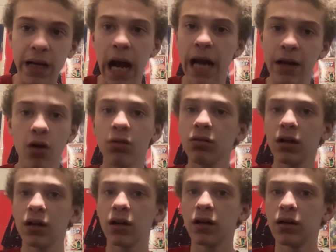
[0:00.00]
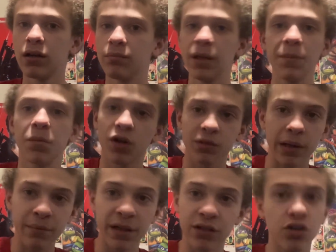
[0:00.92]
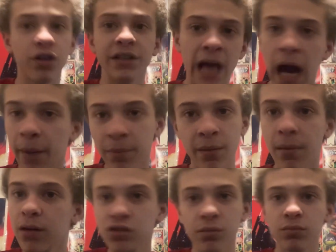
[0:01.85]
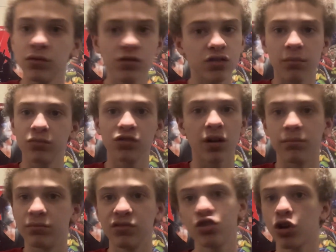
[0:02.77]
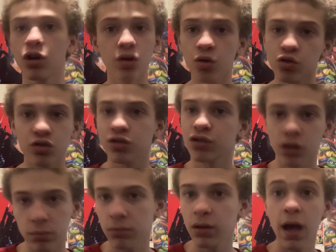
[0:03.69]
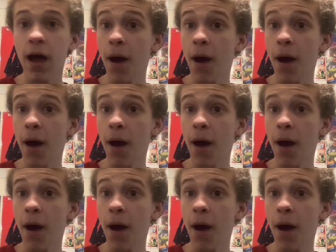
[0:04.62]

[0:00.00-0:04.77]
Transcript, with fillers: I know people are expecting me to start yapping about some some some turtles or something.